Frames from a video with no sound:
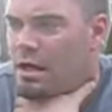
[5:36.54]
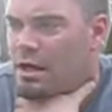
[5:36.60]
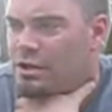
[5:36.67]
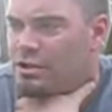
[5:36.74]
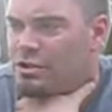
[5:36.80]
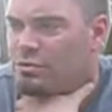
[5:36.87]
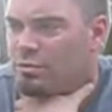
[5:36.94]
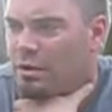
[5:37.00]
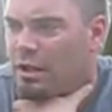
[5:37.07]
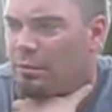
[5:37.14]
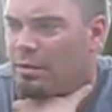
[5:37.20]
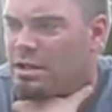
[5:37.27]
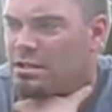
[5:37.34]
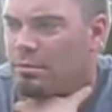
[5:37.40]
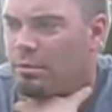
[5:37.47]
She's really
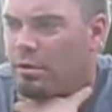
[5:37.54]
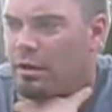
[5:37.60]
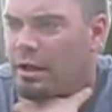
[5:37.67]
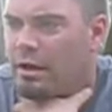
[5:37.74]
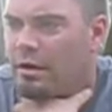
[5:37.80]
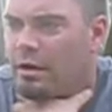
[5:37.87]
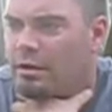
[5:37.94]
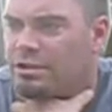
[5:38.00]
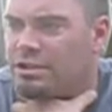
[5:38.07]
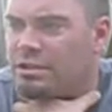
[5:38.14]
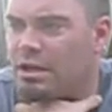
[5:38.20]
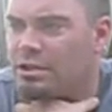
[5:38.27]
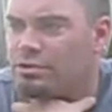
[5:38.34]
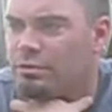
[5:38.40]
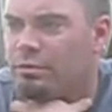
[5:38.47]
reasonable. I hear how she
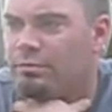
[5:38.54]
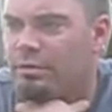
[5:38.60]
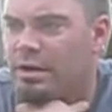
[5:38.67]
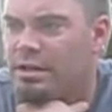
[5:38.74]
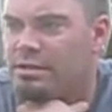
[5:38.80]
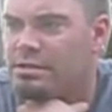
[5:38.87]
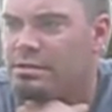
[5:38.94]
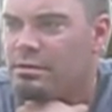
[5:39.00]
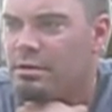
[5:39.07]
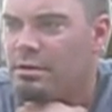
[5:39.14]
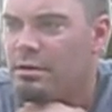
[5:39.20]
talks to her friends